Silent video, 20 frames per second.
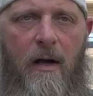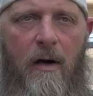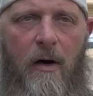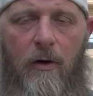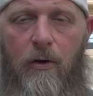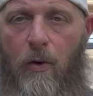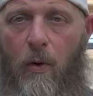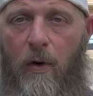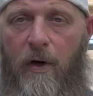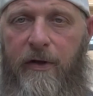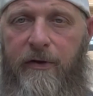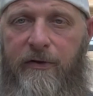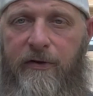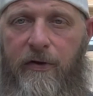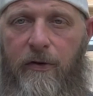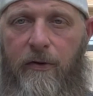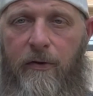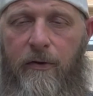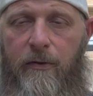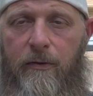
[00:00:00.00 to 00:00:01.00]
according
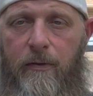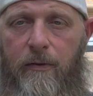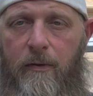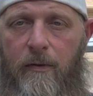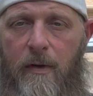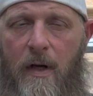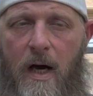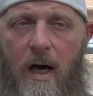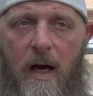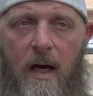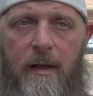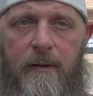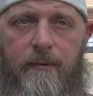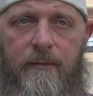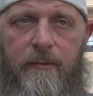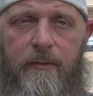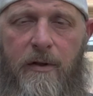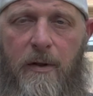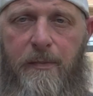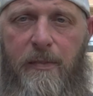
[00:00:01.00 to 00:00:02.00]
to
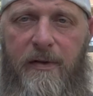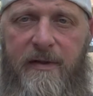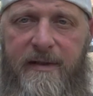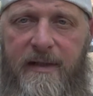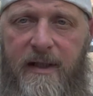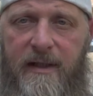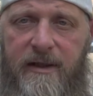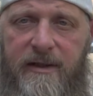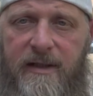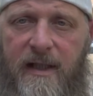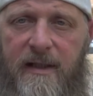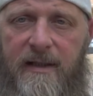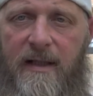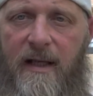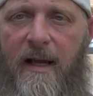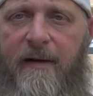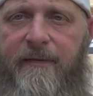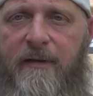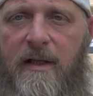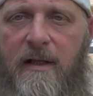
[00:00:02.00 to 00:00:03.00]
the percentage that's
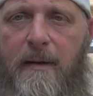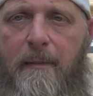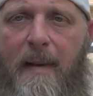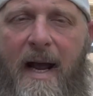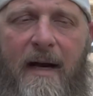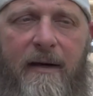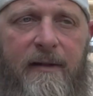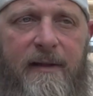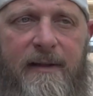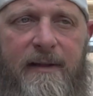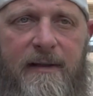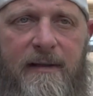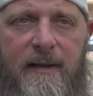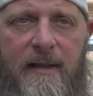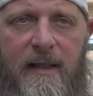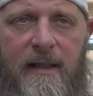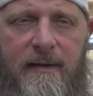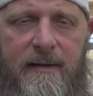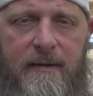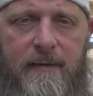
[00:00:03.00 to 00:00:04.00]
left in the
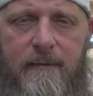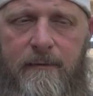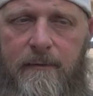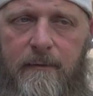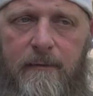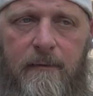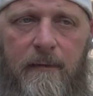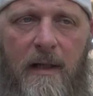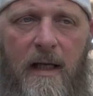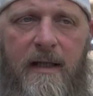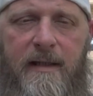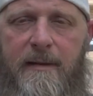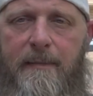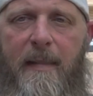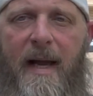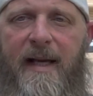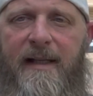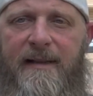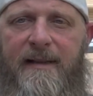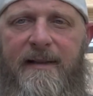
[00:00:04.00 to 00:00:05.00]
batteries, it's
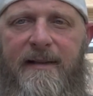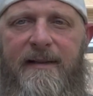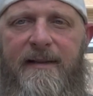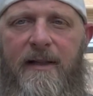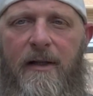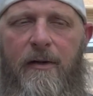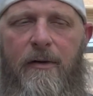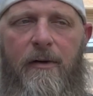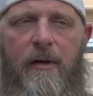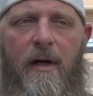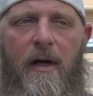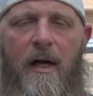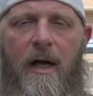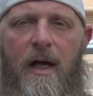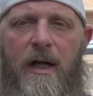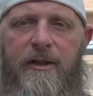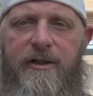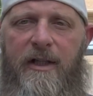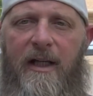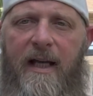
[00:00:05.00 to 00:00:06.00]
amazing. So
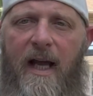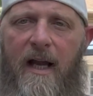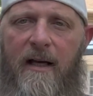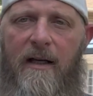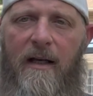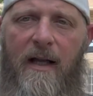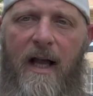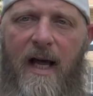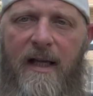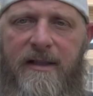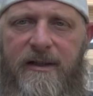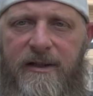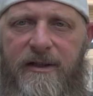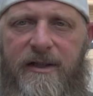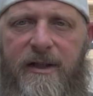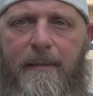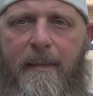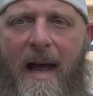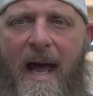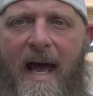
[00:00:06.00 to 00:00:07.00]
check out
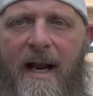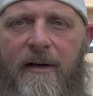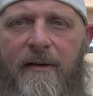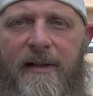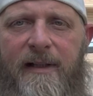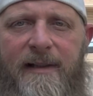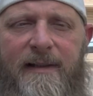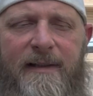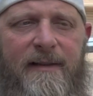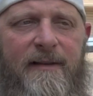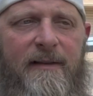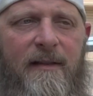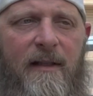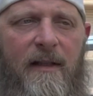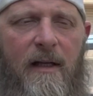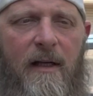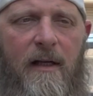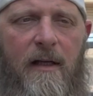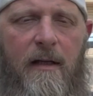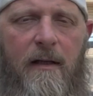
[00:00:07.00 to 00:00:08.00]
Velocity batteries.
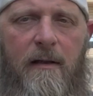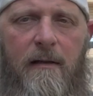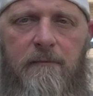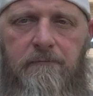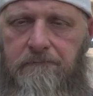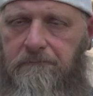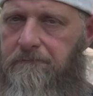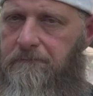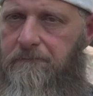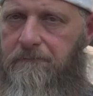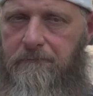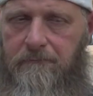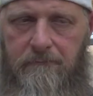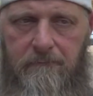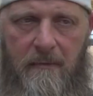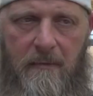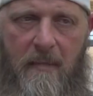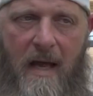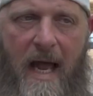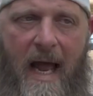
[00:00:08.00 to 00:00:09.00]

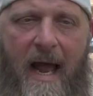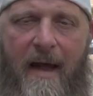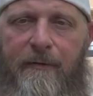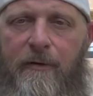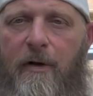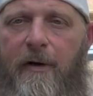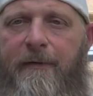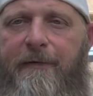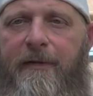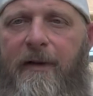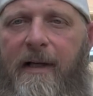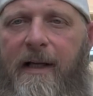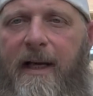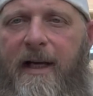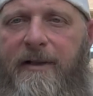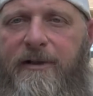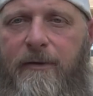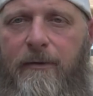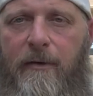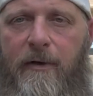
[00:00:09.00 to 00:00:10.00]
I have no
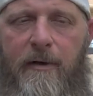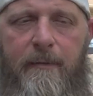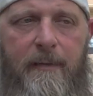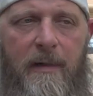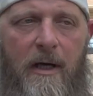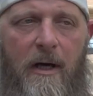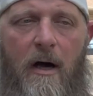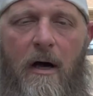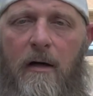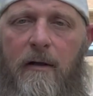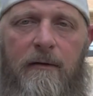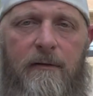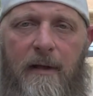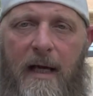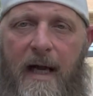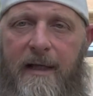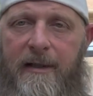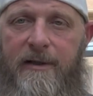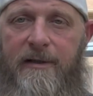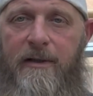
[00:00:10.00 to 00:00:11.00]
affiliation with them at all.
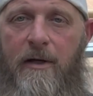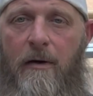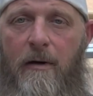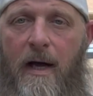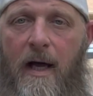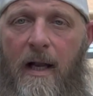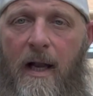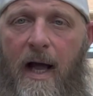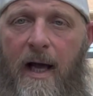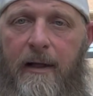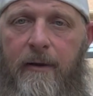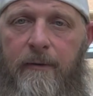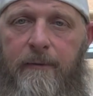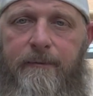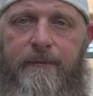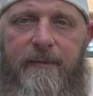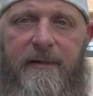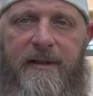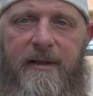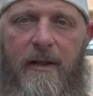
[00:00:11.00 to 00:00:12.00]
I just know I like them.
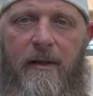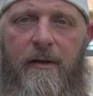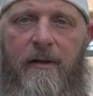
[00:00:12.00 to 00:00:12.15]
So